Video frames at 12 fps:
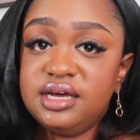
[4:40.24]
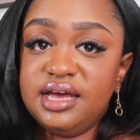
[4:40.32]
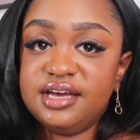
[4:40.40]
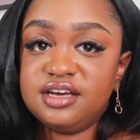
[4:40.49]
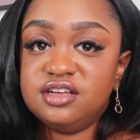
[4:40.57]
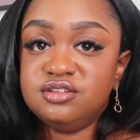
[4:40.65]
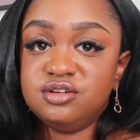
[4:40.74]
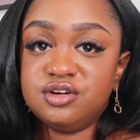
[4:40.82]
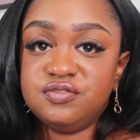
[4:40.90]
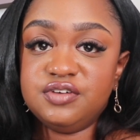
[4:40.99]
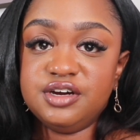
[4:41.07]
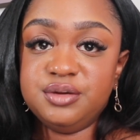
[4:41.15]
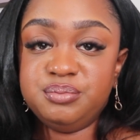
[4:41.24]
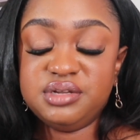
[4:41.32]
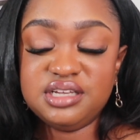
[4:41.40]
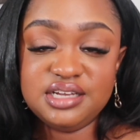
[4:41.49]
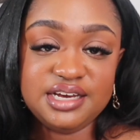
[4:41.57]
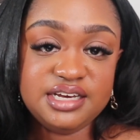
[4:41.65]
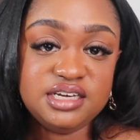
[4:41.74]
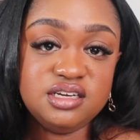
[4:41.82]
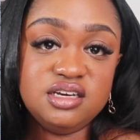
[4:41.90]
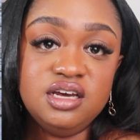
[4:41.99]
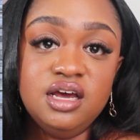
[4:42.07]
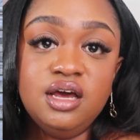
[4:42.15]
It can look very
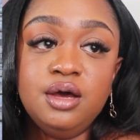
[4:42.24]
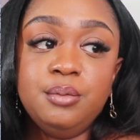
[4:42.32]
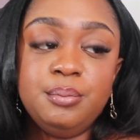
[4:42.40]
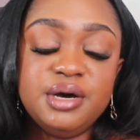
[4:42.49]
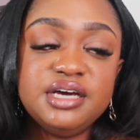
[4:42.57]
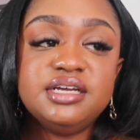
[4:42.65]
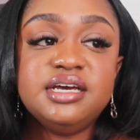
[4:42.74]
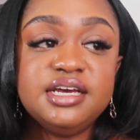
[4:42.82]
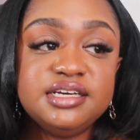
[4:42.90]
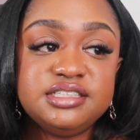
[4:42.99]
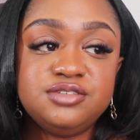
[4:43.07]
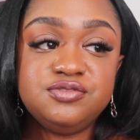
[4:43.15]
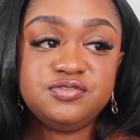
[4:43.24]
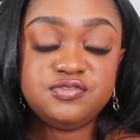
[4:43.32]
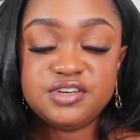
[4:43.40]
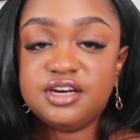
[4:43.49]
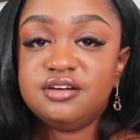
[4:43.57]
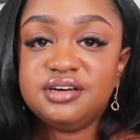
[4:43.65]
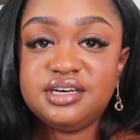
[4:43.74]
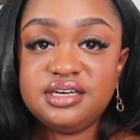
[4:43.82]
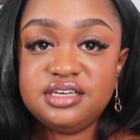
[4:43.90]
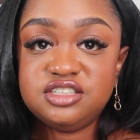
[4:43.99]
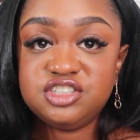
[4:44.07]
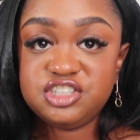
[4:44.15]
plain, but it's
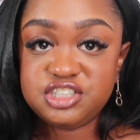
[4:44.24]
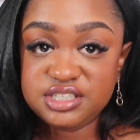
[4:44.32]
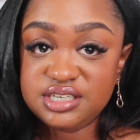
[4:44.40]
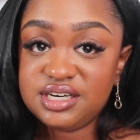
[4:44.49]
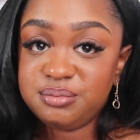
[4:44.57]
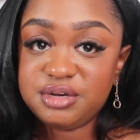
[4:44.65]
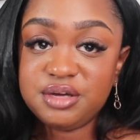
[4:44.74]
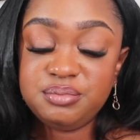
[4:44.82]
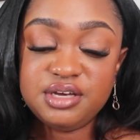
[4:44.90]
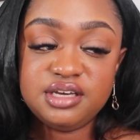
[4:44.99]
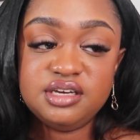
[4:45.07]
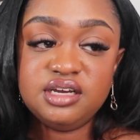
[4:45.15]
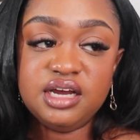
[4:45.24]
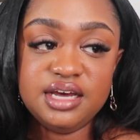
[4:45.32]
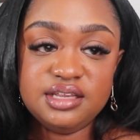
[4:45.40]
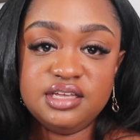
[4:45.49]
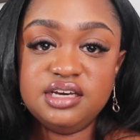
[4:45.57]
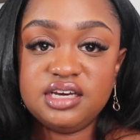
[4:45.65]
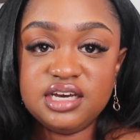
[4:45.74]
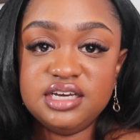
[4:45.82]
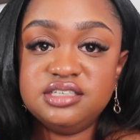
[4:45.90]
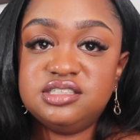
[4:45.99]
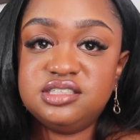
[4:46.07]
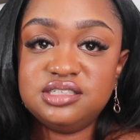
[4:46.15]
very chic in my opinion. I think
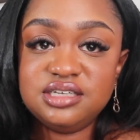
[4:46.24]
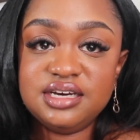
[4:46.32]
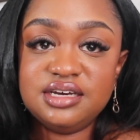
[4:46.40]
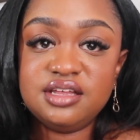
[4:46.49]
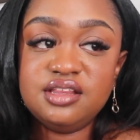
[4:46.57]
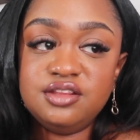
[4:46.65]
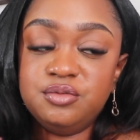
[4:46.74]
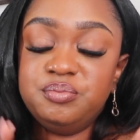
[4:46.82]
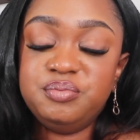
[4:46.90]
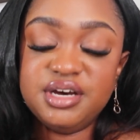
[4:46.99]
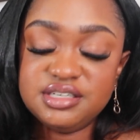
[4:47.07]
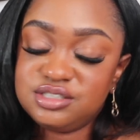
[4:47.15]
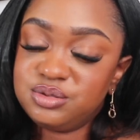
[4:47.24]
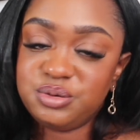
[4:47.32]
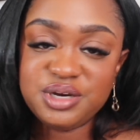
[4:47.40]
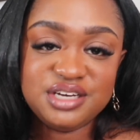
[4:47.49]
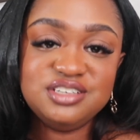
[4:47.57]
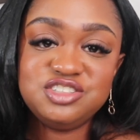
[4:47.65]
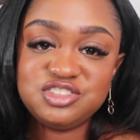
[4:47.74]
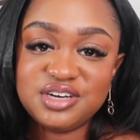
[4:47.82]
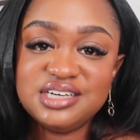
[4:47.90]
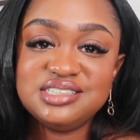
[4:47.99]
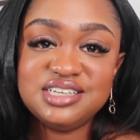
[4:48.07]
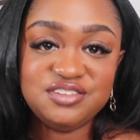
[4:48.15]
it's like the best way to
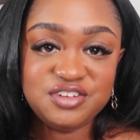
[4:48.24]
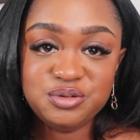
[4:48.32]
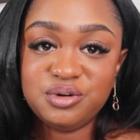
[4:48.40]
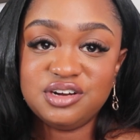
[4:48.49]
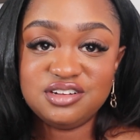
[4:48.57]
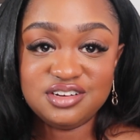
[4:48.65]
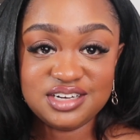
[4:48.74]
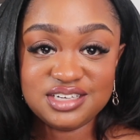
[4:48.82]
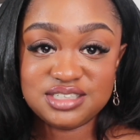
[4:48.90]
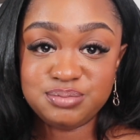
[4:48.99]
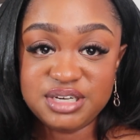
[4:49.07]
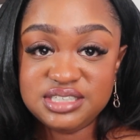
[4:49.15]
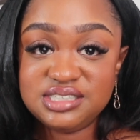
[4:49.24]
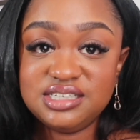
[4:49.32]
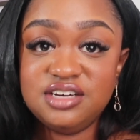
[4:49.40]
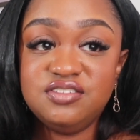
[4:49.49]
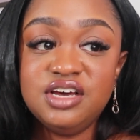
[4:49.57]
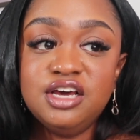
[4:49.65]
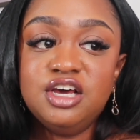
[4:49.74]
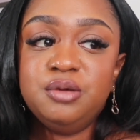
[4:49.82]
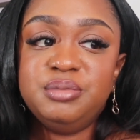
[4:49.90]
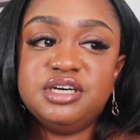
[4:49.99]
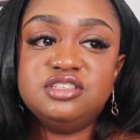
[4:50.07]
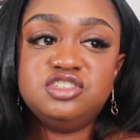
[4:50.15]
dress if you want to look expensive,
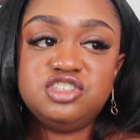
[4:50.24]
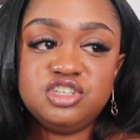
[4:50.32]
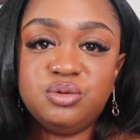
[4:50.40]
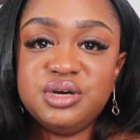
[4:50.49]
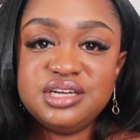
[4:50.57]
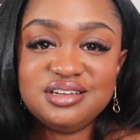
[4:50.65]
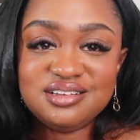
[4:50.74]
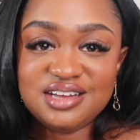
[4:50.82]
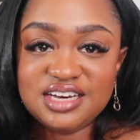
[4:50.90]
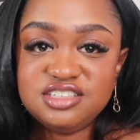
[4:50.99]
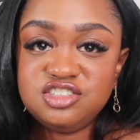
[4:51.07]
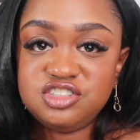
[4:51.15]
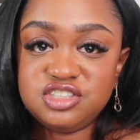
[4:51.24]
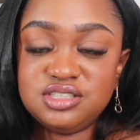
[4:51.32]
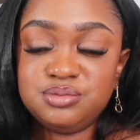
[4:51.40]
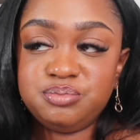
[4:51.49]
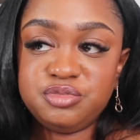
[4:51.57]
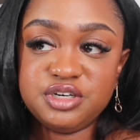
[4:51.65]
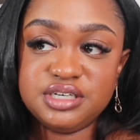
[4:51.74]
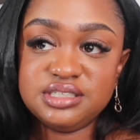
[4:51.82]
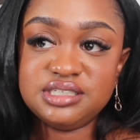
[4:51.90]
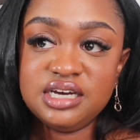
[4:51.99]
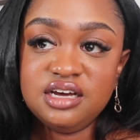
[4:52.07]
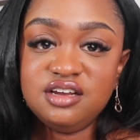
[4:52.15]
because showing less just
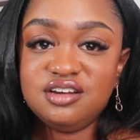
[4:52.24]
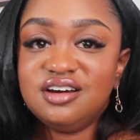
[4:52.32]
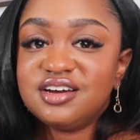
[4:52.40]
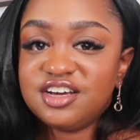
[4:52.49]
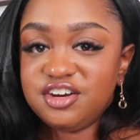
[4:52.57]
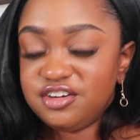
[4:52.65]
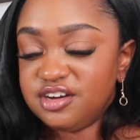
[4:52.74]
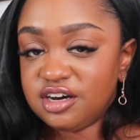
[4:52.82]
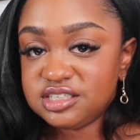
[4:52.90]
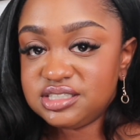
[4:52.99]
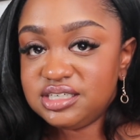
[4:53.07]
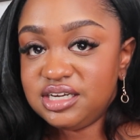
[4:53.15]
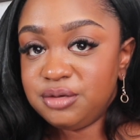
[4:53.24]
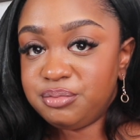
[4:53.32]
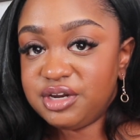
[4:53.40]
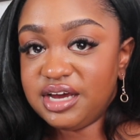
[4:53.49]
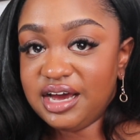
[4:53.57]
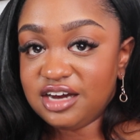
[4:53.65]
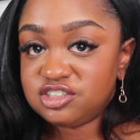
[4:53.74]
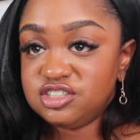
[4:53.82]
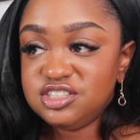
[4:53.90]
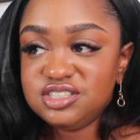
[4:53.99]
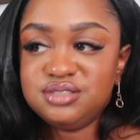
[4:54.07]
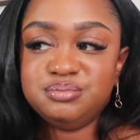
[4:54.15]
brings not curiosity, but it actually
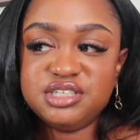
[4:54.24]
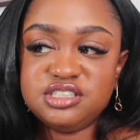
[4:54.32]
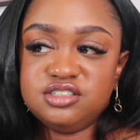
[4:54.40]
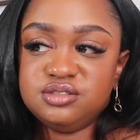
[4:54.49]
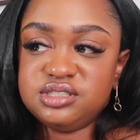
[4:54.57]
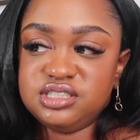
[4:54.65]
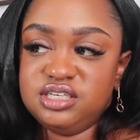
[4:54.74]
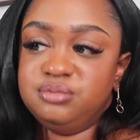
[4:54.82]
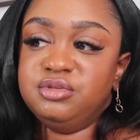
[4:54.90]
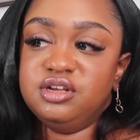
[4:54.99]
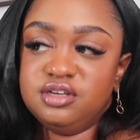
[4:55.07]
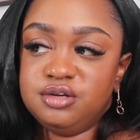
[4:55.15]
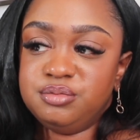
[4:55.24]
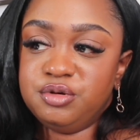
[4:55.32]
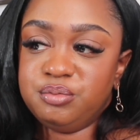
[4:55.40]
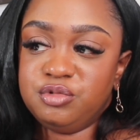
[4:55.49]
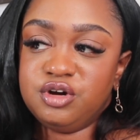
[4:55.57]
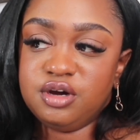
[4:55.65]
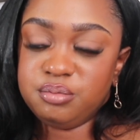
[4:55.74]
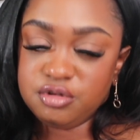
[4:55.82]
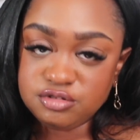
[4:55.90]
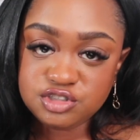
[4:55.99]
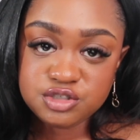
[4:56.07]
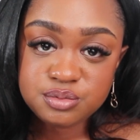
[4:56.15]
just makes you seem a little bit more
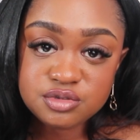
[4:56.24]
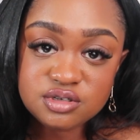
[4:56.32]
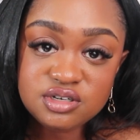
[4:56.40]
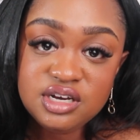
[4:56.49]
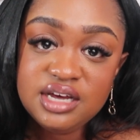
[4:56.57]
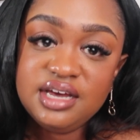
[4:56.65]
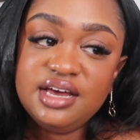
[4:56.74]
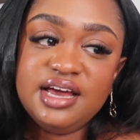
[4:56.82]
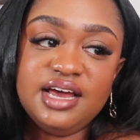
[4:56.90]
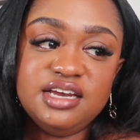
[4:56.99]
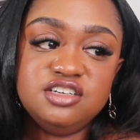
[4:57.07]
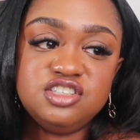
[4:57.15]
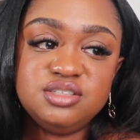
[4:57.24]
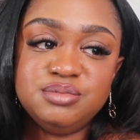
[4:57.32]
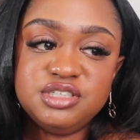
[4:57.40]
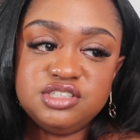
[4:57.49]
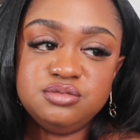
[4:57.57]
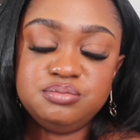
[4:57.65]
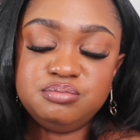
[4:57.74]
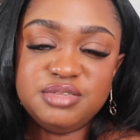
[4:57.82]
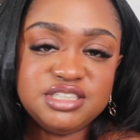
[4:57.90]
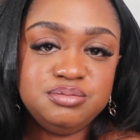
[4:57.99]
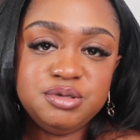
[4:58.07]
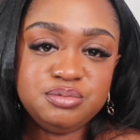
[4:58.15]
approachable, and it just
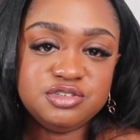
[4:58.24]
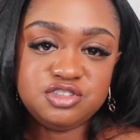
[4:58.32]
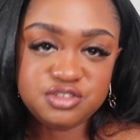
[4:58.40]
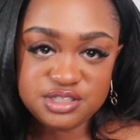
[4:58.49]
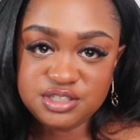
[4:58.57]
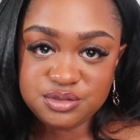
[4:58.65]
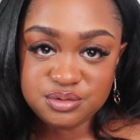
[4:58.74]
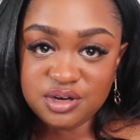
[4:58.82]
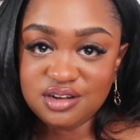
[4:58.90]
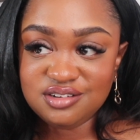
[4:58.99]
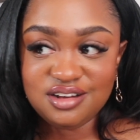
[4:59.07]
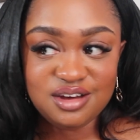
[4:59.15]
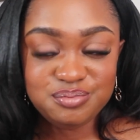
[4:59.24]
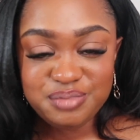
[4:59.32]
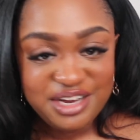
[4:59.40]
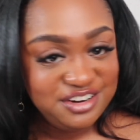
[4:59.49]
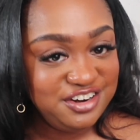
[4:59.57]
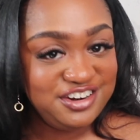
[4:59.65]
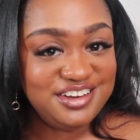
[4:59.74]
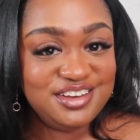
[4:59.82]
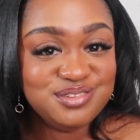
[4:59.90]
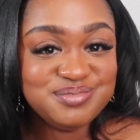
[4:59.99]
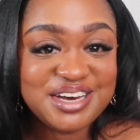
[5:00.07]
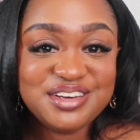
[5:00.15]
makes people treat you a lot better
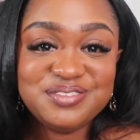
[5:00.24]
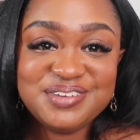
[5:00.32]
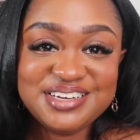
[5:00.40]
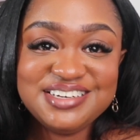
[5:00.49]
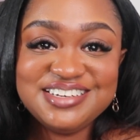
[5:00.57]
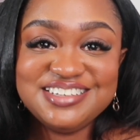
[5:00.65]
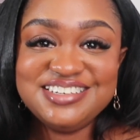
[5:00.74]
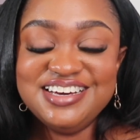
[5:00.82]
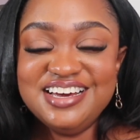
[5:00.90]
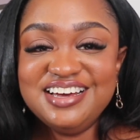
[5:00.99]
in my opinion.